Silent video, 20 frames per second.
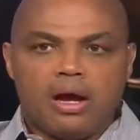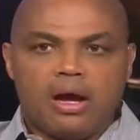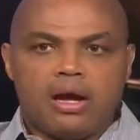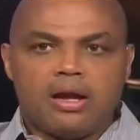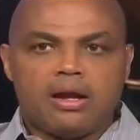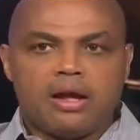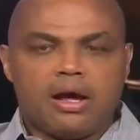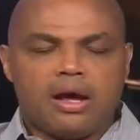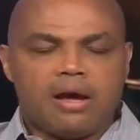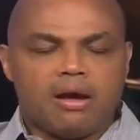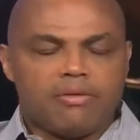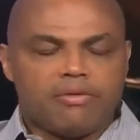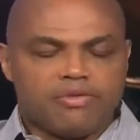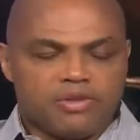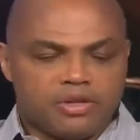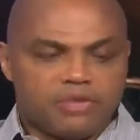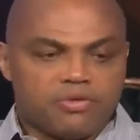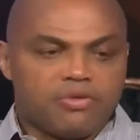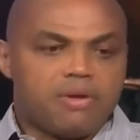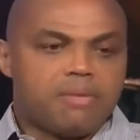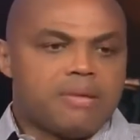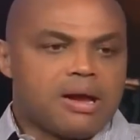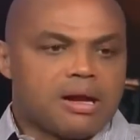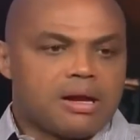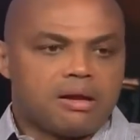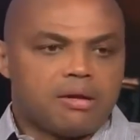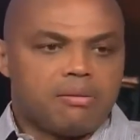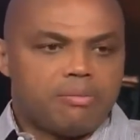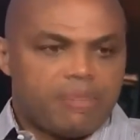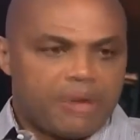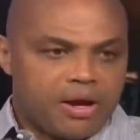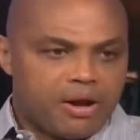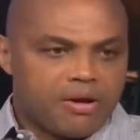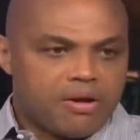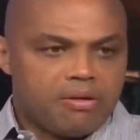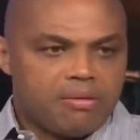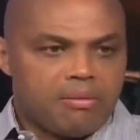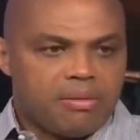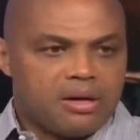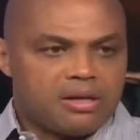And first of all, I'm not
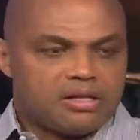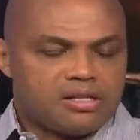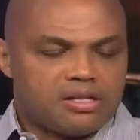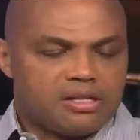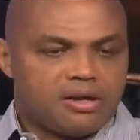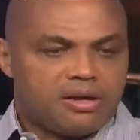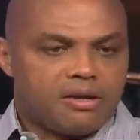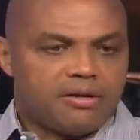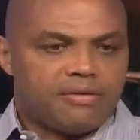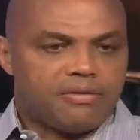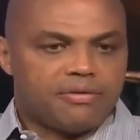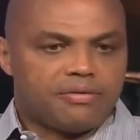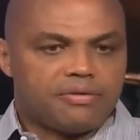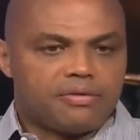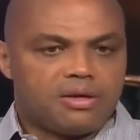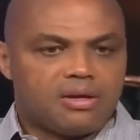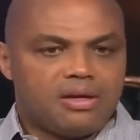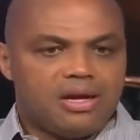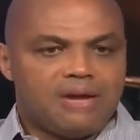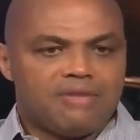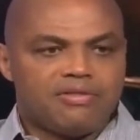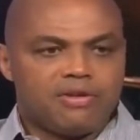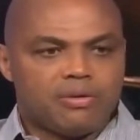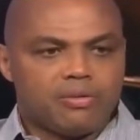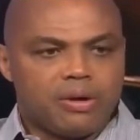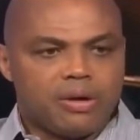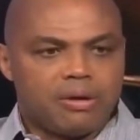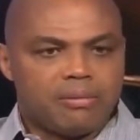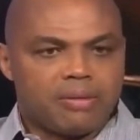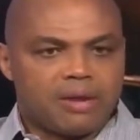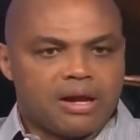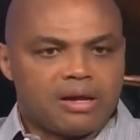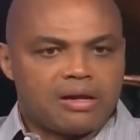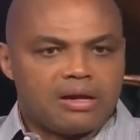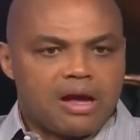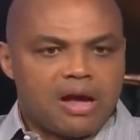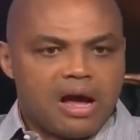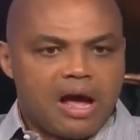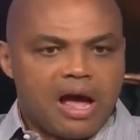comparing myself to Kevin Durant, but